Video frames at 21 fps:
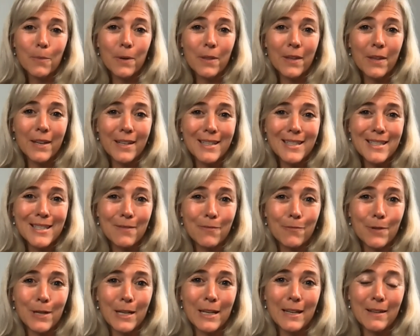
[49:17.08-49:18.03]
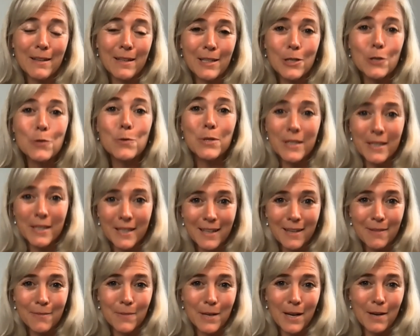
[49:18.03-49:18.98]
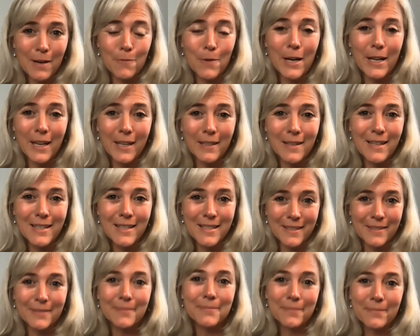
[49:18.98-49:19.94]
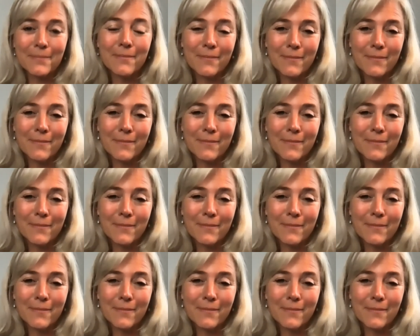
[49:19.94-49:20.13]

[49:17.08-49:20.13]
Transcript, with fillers: within us if we use it and, and recognize it.